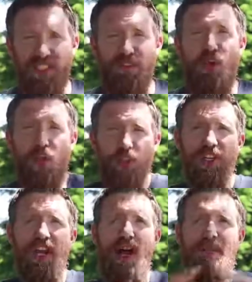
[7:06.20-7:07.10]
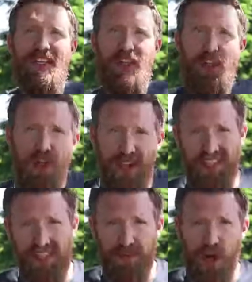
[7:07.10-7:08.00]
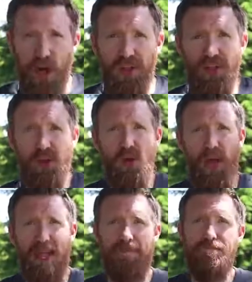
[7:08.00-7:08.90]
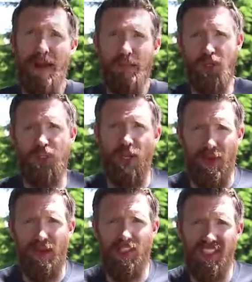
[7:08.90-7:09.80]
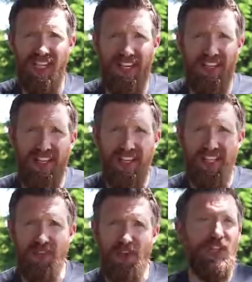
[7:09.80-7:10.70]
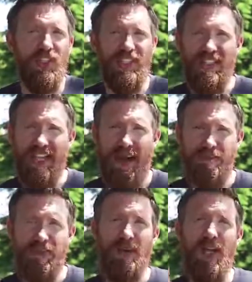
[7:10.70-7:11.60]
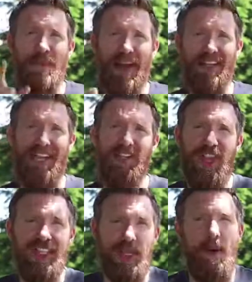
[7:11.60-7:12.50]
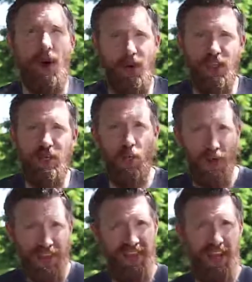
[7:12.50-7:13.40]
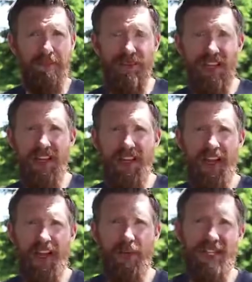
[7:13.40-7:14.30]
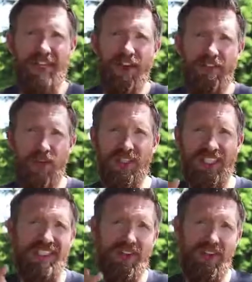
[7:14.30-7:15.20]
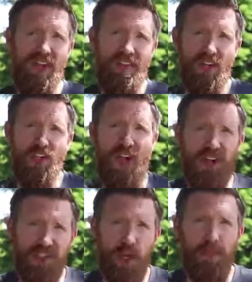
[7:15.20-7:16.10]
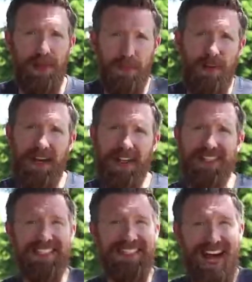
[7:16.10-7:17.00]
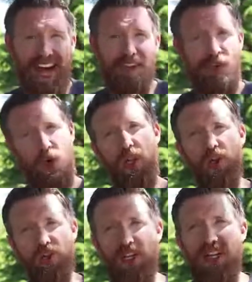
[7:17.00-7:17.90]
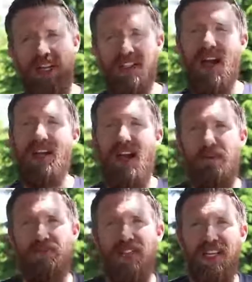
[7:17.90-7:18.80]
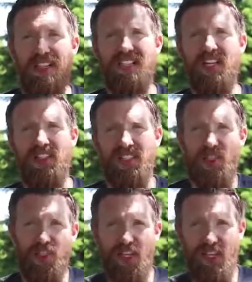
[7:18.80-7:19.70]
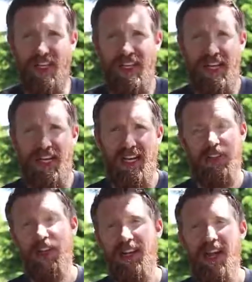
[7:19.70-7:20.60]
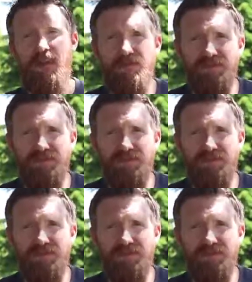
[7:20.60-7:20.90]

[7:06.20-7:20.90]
So foreclosure dot com curates them all through a membership on their site. So if you're interested in that, BiggerPockets actually has a partnership with them, and we can give our viewers a seven-day free trial. Just go to bigger pockets dot foreclosure dot com to start searching uh, and check it out.